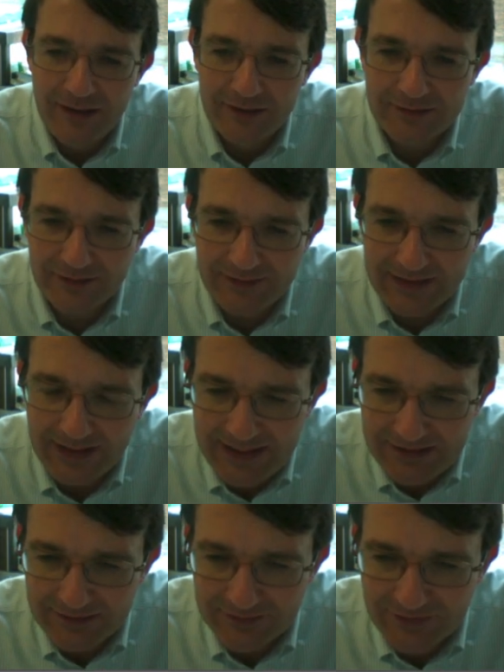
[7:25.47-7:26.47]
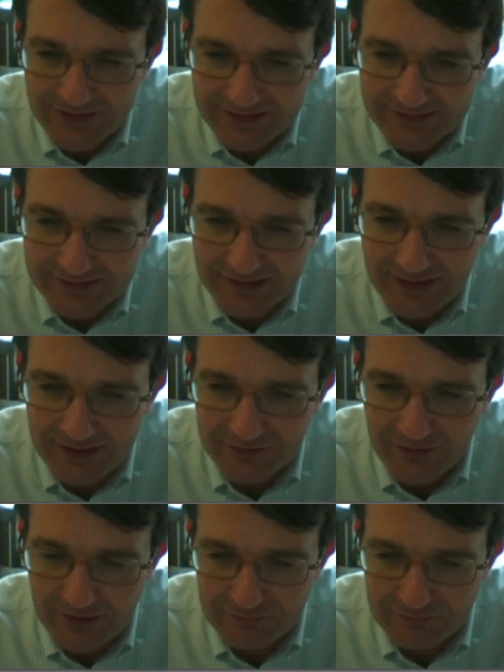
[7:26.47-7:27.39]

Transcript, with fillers: so the length of this side of our